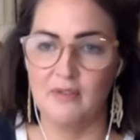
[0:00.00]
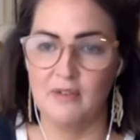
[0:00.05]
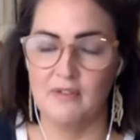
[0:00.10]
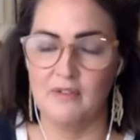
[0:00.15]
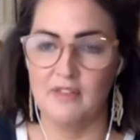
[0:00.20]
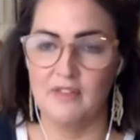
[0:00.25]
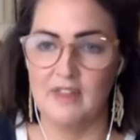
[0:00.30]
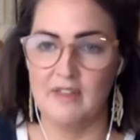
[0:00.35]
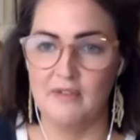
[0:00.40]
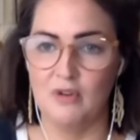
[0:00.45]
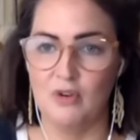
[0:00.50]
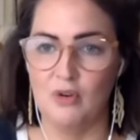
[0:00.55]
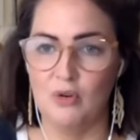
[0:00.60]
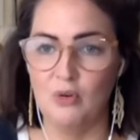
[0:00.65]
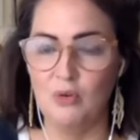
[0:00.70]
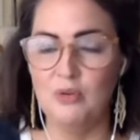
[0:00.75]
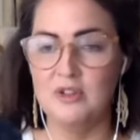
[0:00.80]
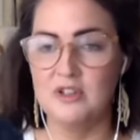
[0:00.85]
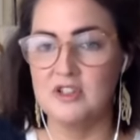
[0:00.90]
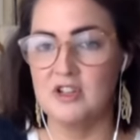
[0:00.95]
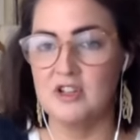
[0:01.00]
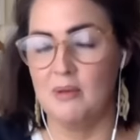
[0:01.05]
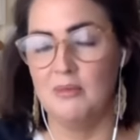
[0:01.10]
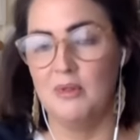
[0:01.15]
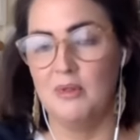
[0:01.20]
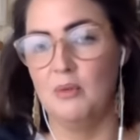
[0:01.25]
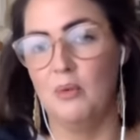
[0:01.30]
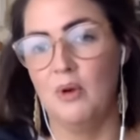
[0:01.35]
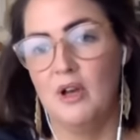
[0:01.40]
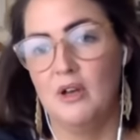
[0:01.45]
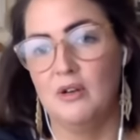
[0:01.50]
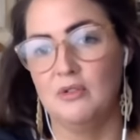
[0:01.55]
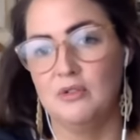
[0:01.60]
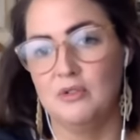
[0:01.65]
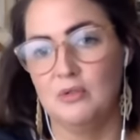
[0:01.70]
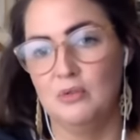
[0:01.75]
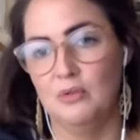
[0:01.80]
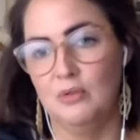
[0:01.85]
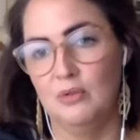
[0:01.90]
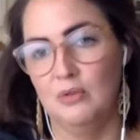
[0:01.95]
whether they've got all the time in the world
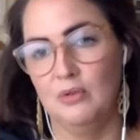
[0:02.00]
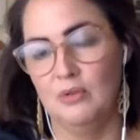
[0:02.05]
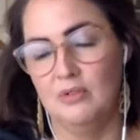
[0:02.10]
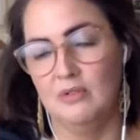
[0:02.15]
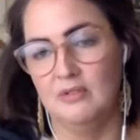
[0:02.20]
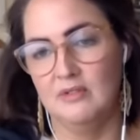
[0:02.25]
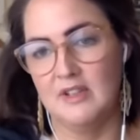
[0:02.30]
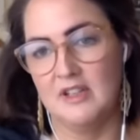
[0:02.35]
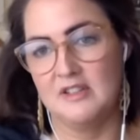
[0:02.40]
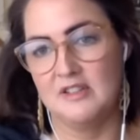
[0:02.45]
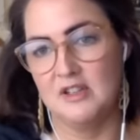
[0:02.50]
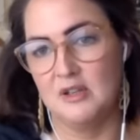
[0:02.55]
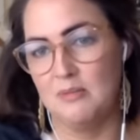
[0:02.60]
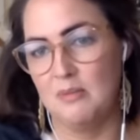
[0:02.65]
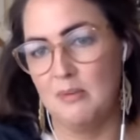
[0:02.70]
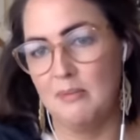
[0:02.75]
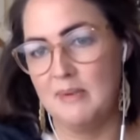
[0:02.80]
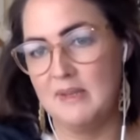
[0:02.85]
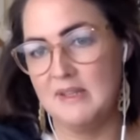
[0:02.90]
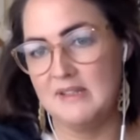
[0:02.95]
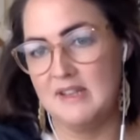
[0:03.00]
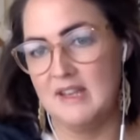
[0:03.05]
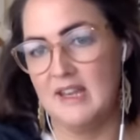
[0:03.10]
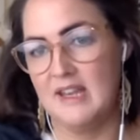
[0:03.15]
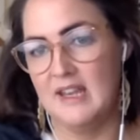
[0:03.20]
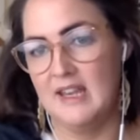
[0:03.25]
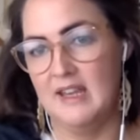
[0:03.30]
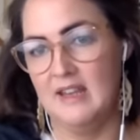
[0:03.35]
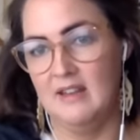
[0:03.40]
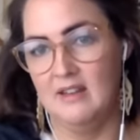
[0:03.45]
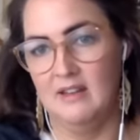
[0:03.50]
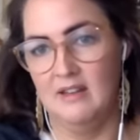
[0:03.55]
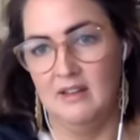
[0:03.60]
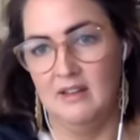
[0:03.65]
or they're super busy.